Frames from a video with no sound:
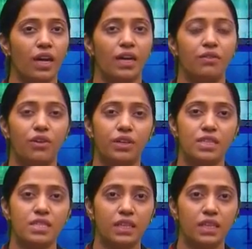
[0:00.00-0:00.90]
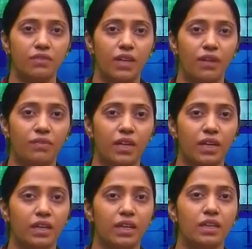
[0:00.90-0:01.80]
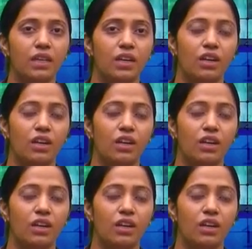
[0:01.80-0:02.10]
And what is t we have taken?